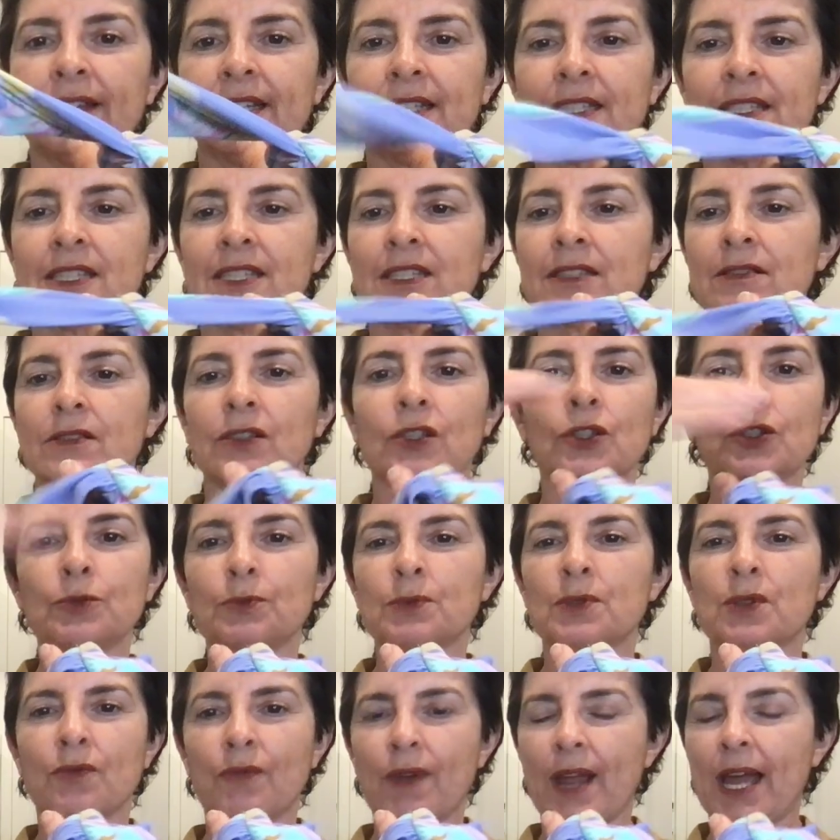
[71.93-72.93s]
It's
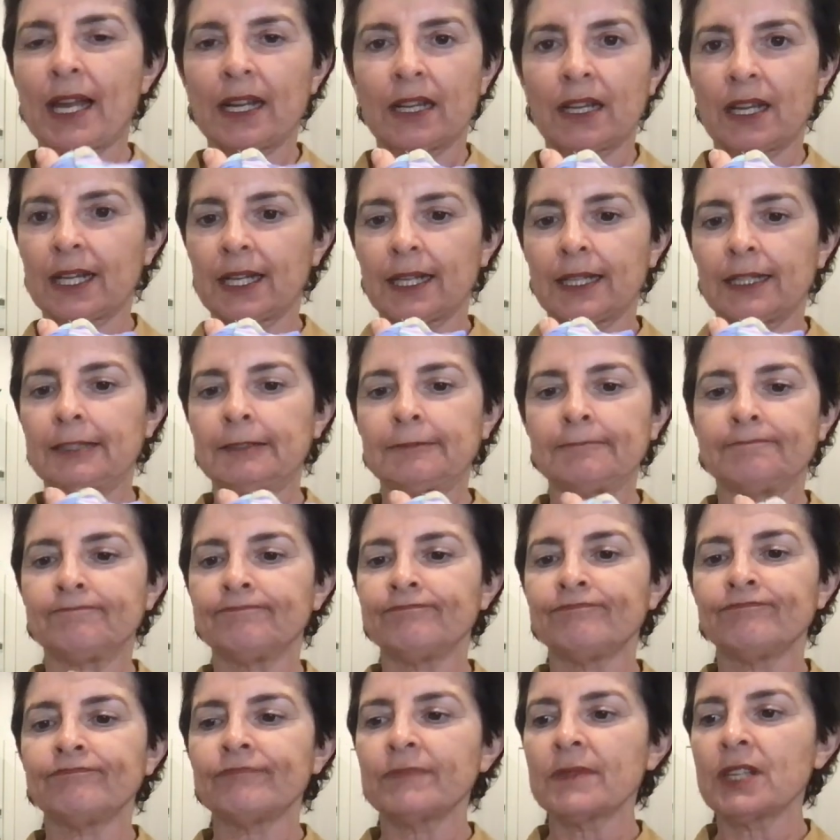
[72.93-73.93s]
looped around like a,
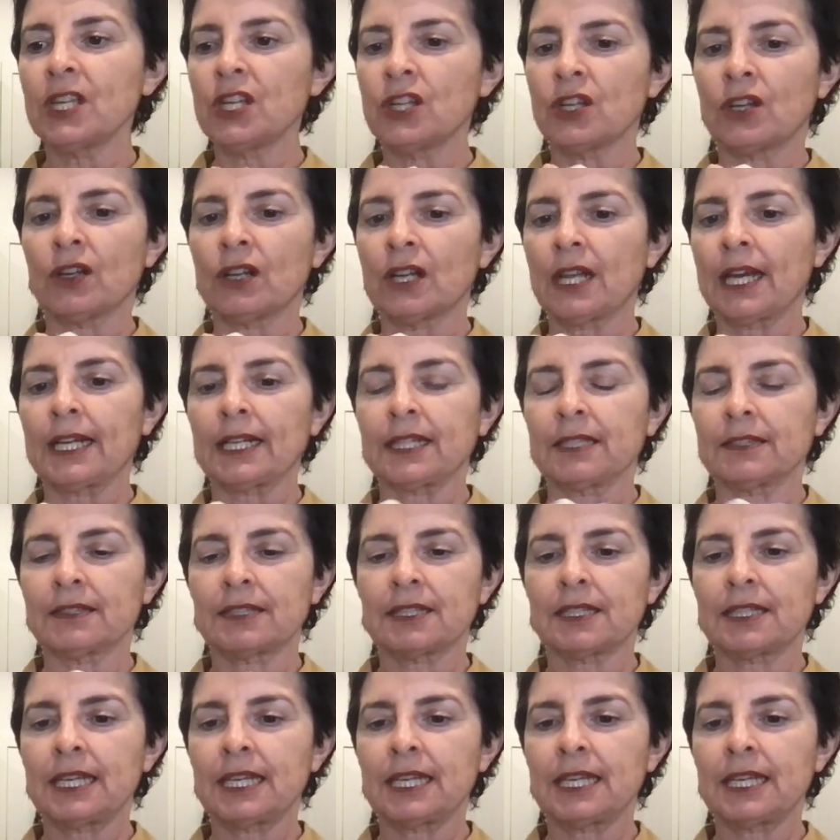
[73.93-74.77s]
like